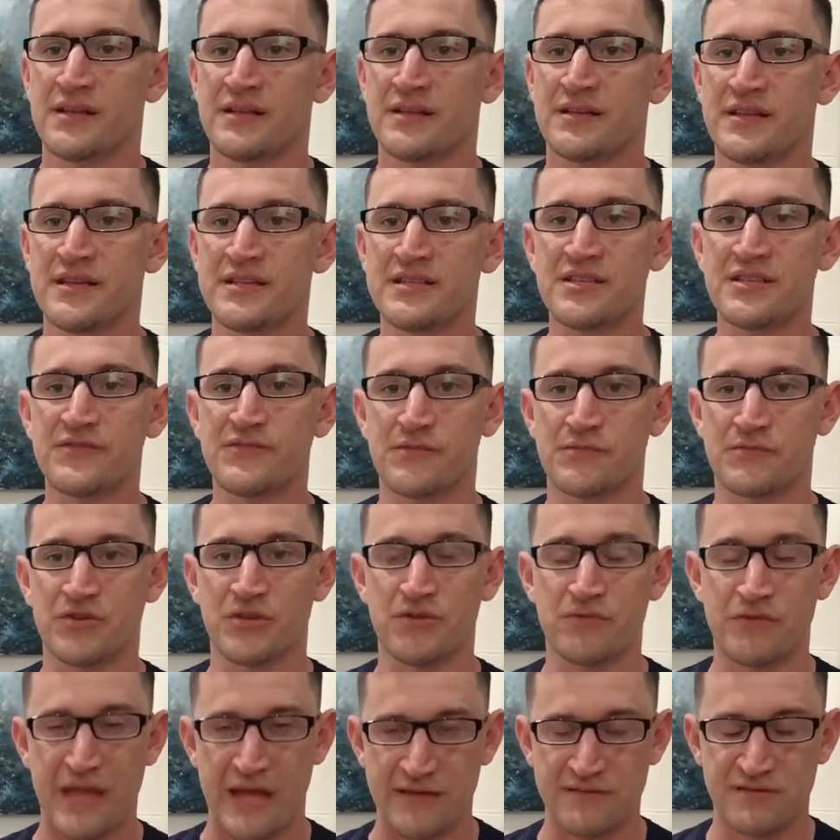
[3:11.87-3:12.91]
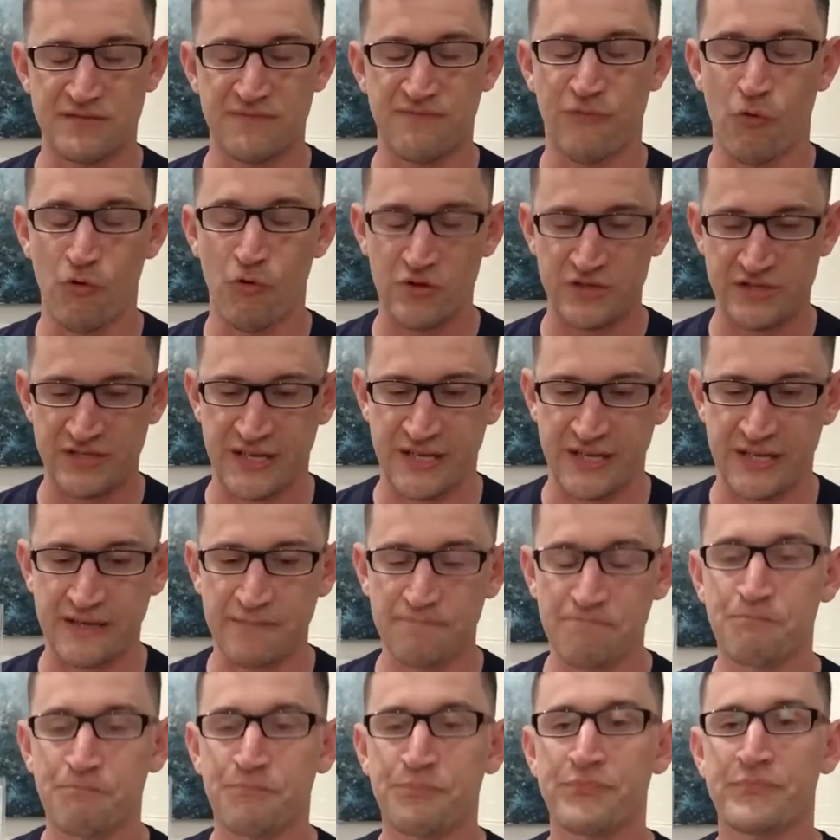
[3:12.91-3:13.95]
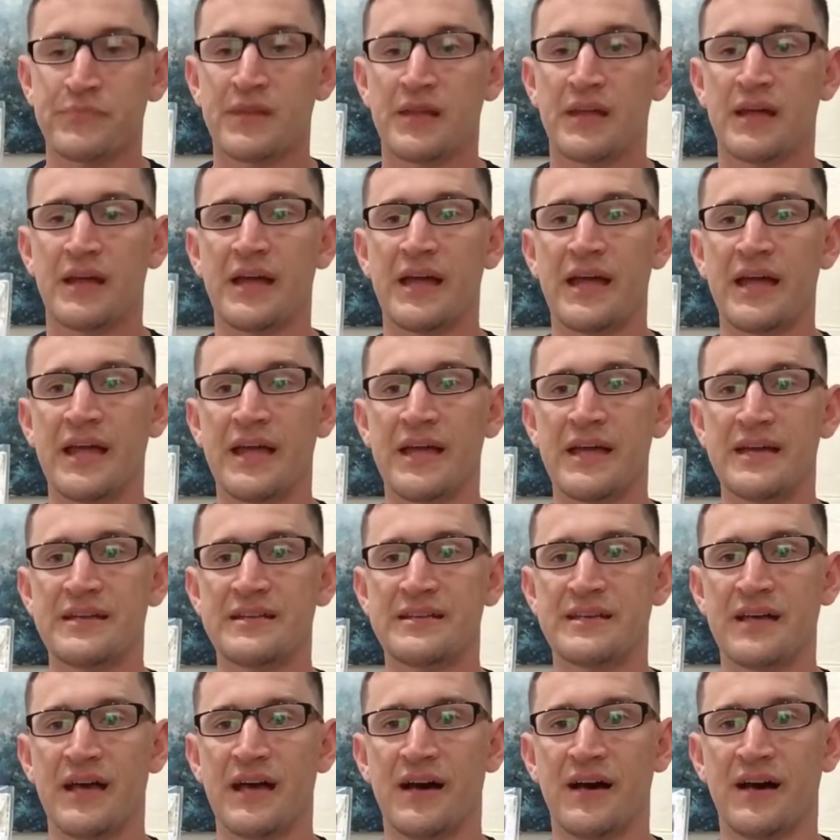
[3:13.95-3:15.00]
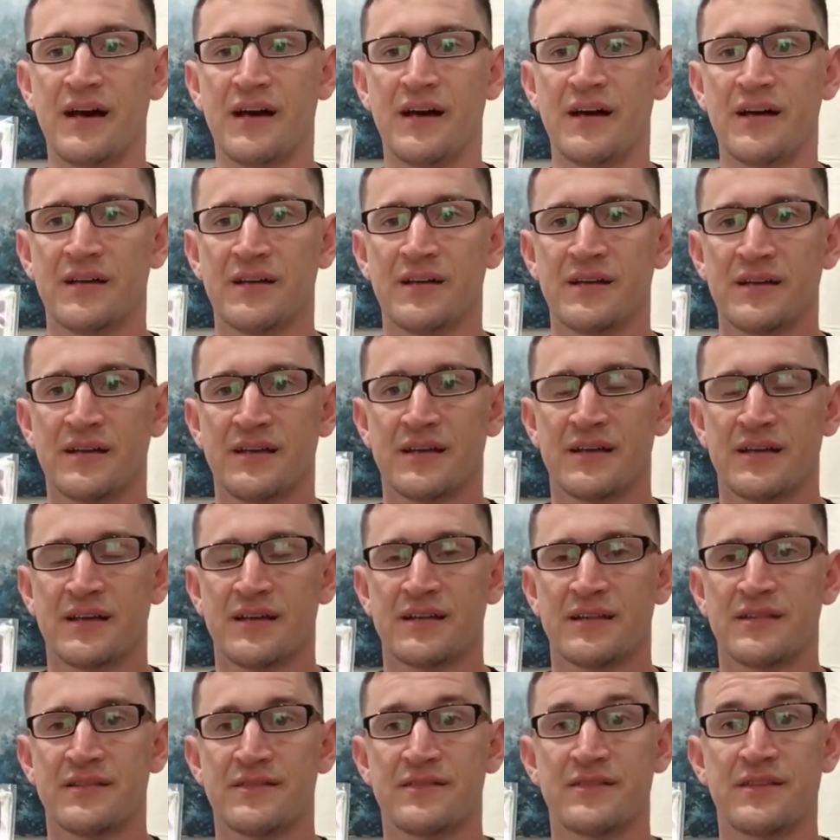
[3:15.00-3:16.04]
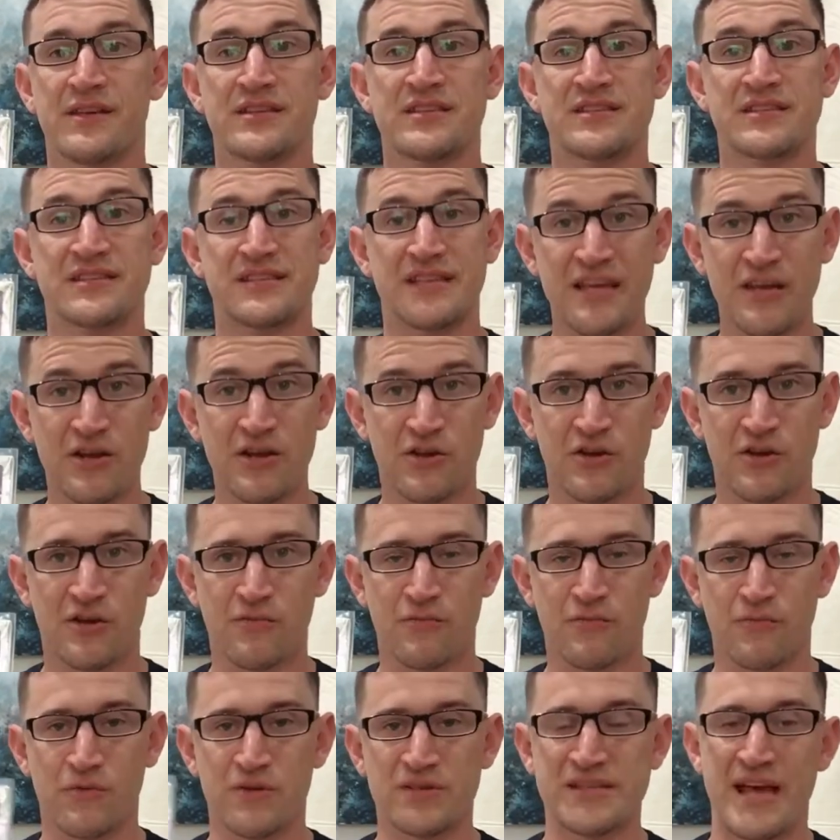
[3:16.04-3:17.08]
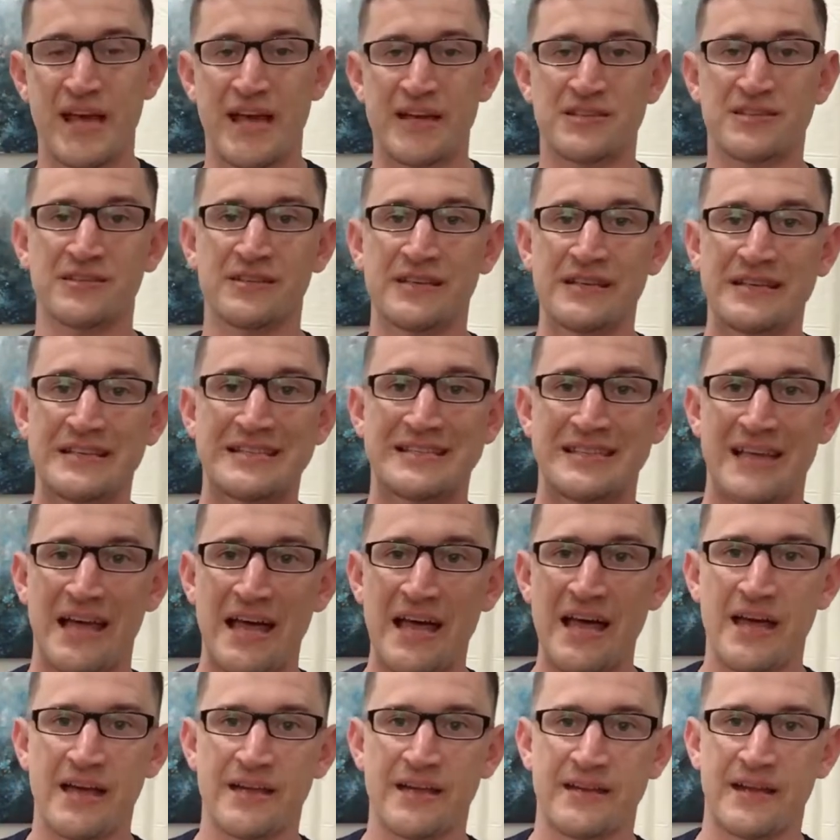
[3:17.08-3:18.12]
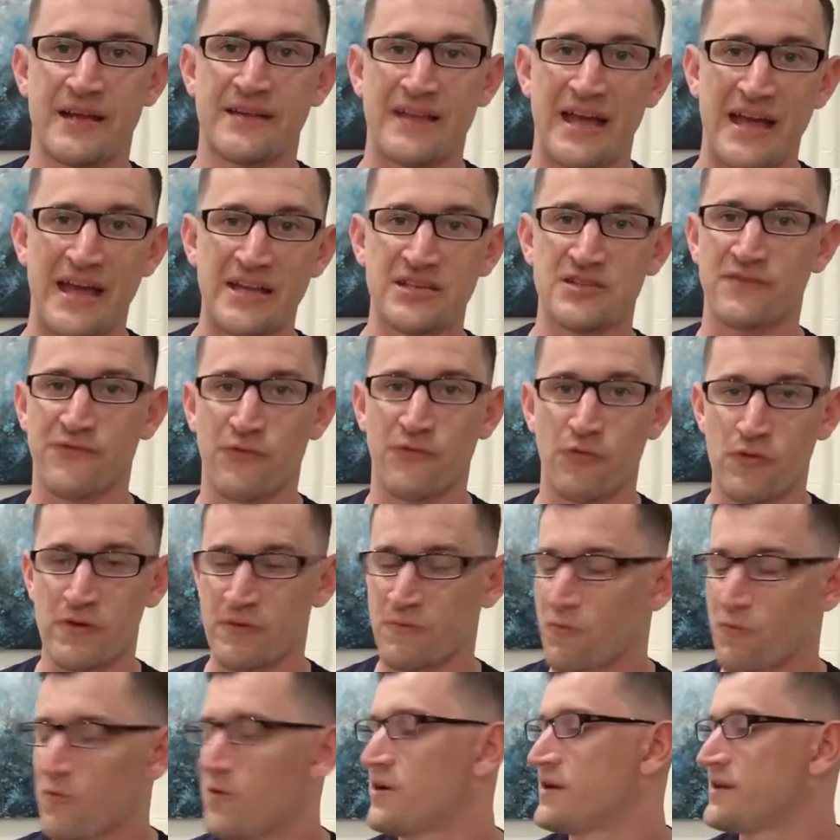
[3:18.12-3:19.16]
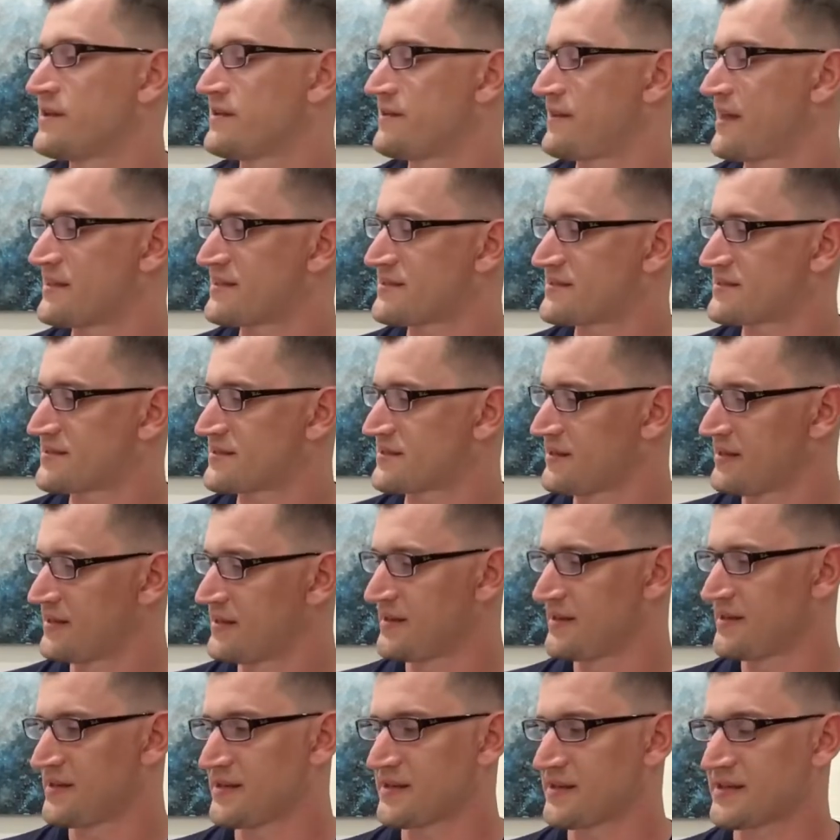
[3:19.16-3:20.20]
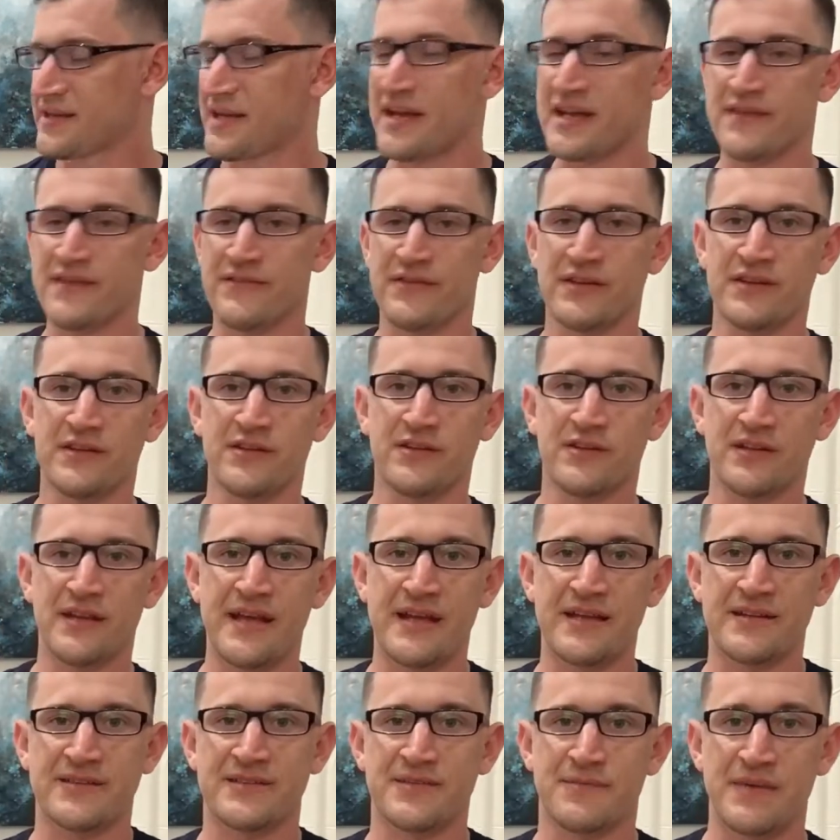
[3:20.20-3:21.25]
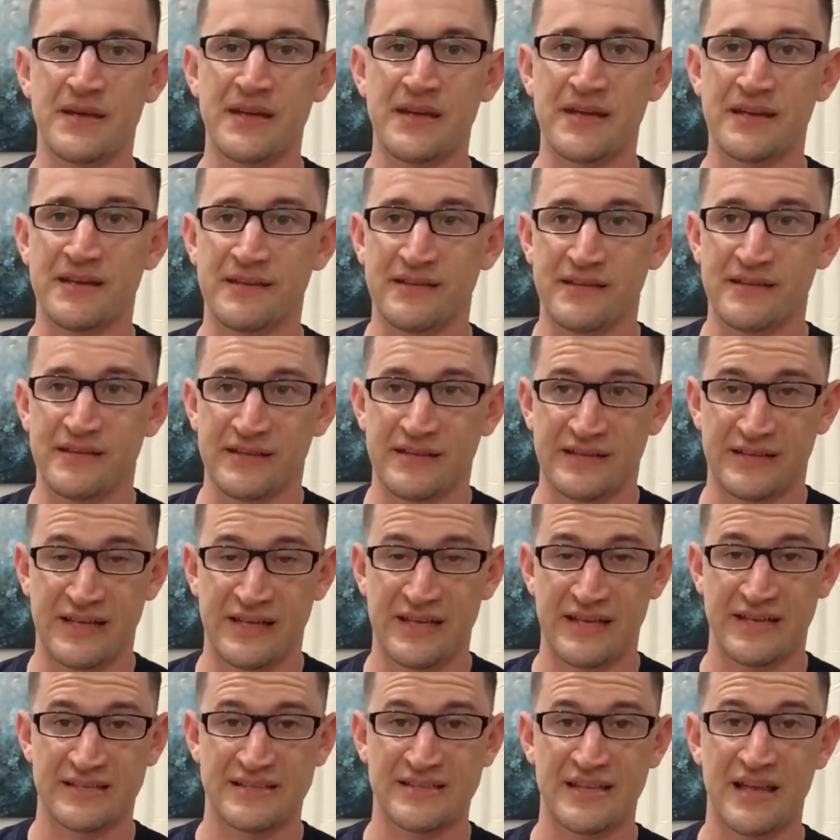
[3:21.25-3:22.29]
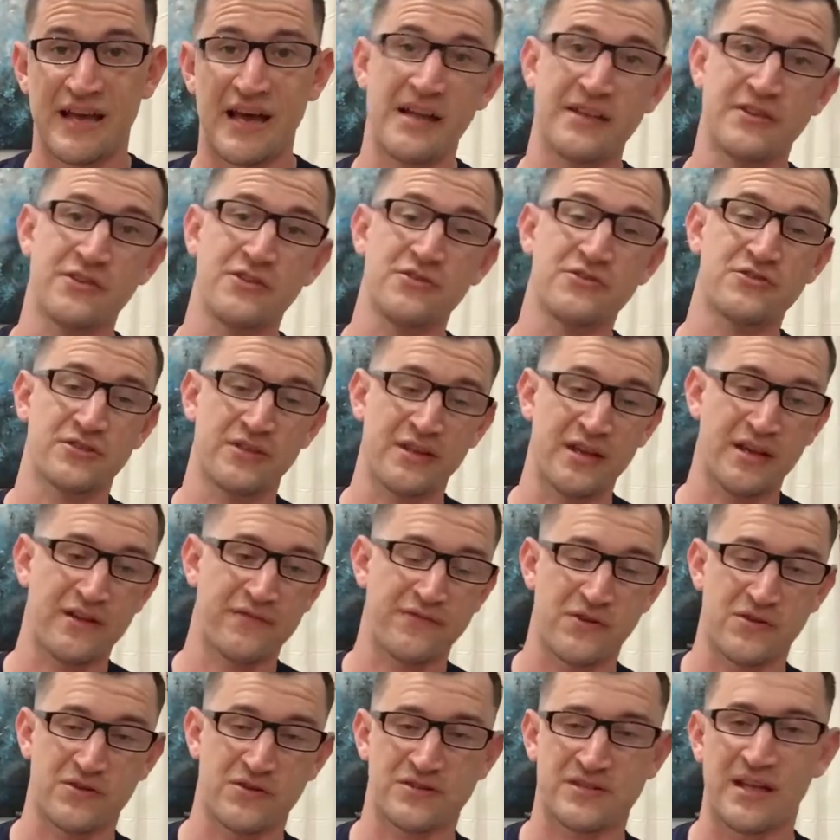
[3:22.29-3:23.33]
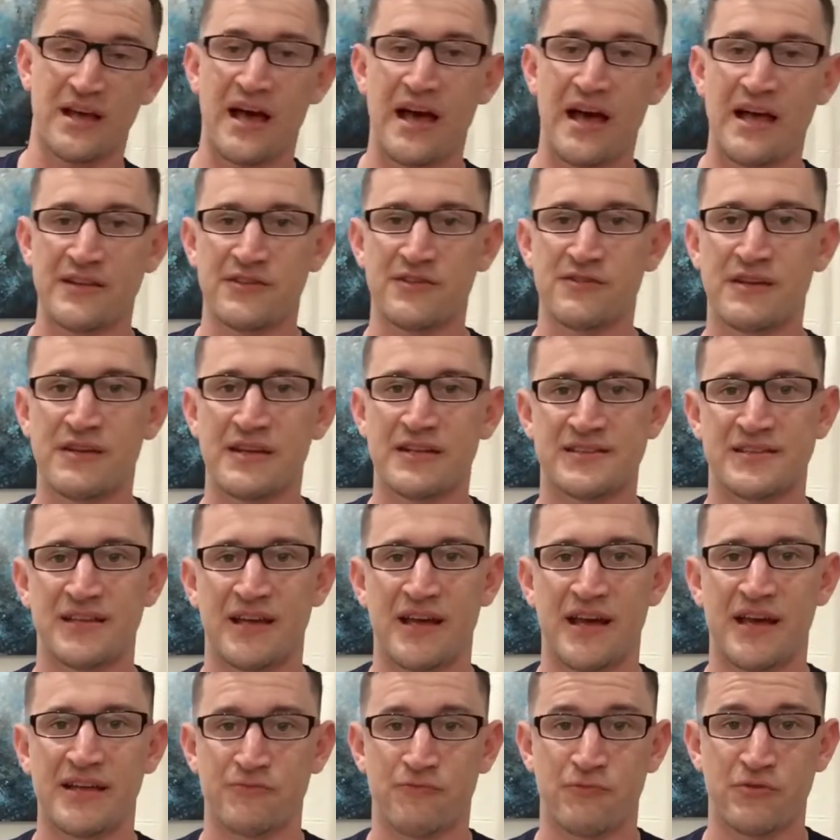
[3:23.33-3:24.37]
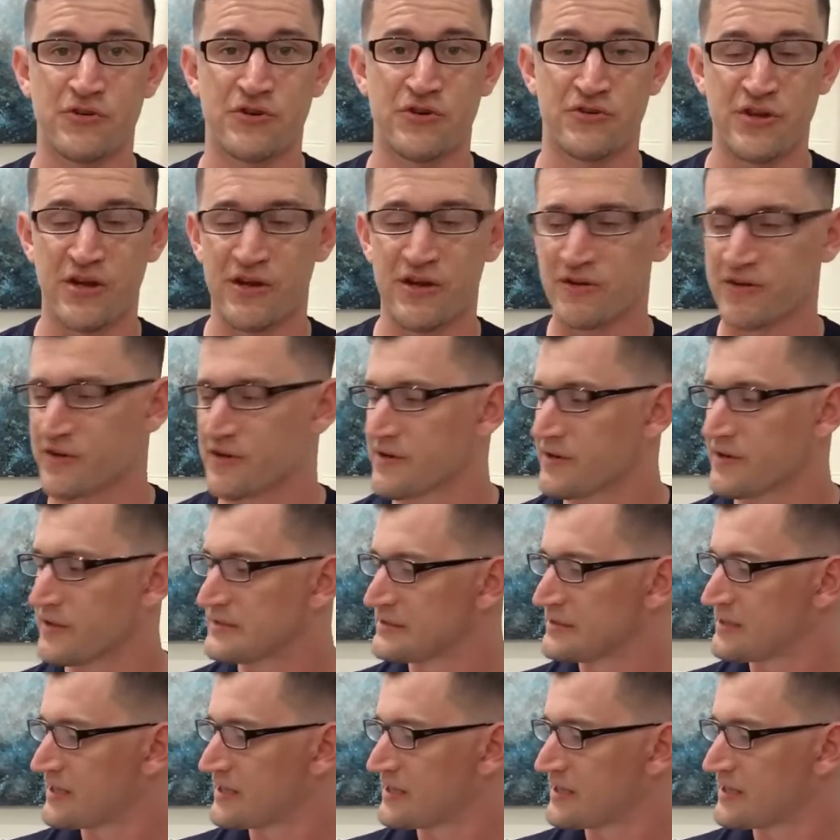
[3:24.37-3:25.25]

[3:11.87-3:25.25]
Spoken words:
This is from 2014, and the singer was actually signed at the age of 41. That's kind of a little late to be getting signed. Usually if you're signed, you get signed when you're younger.